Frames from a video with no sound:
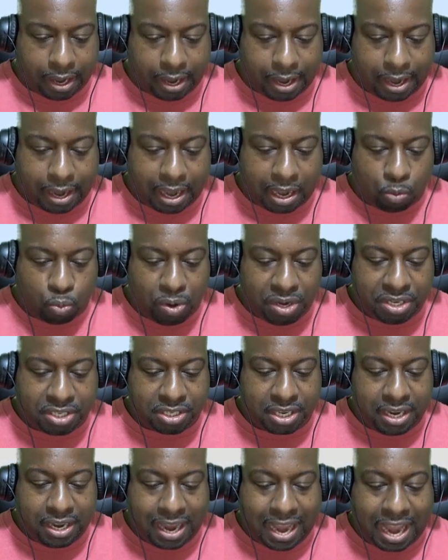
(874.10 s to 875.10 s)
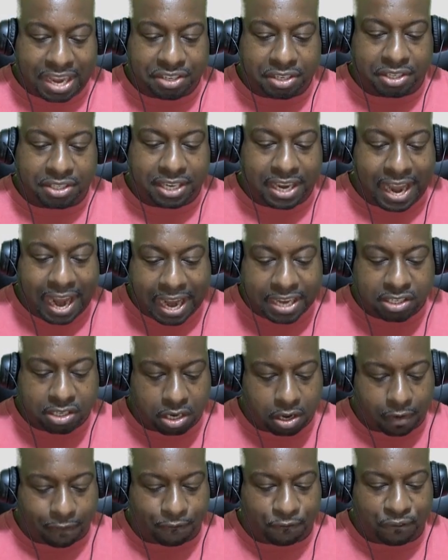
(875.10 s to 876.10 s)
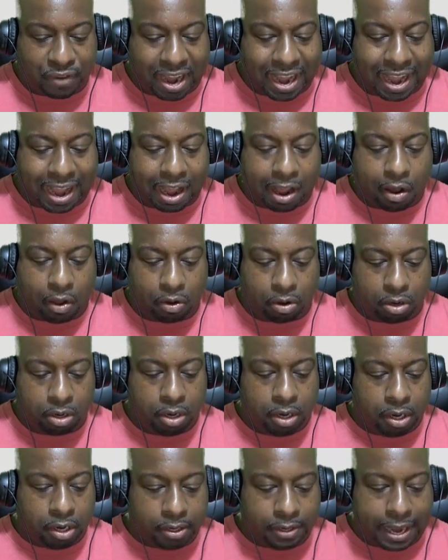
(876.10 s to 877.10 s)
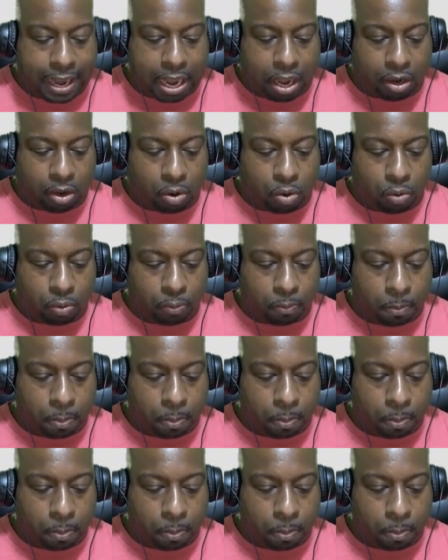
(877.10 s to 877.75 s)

And we see it has a text of file download.